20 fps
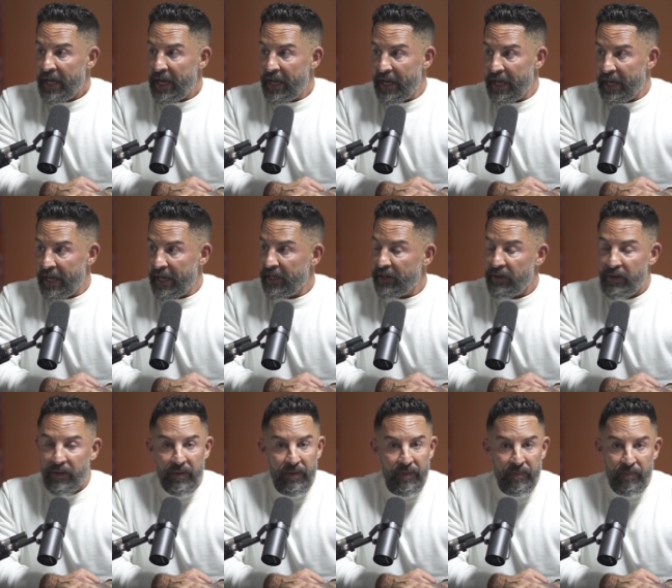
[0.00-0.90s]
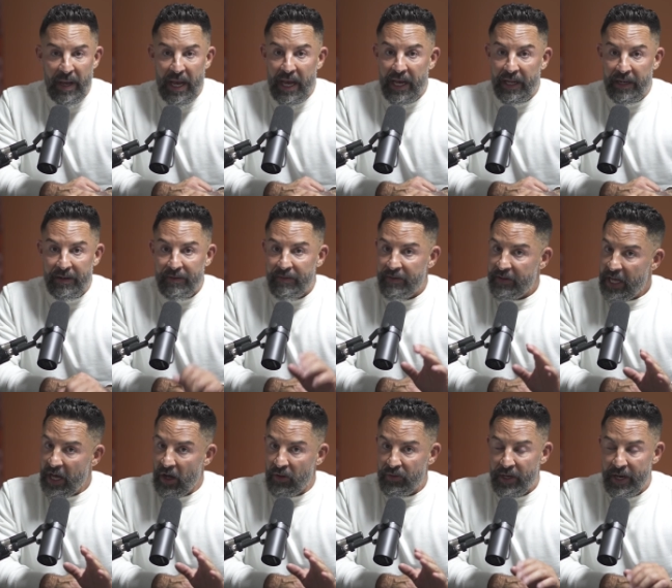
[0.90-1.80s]
And man,
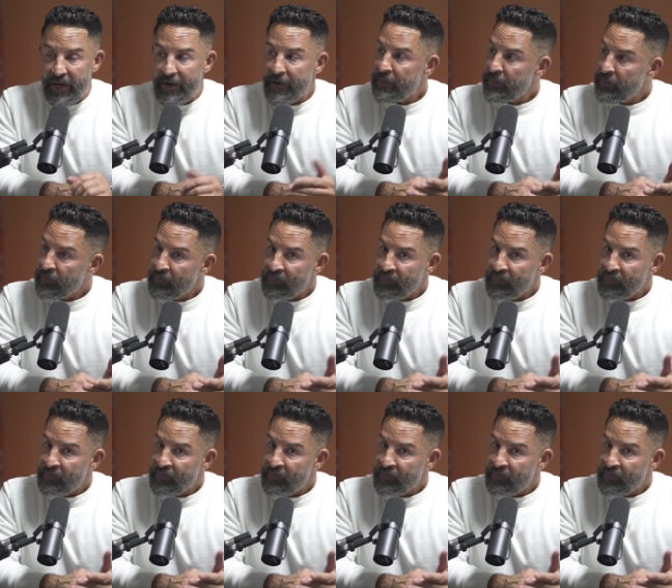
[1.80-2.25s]
healthcare,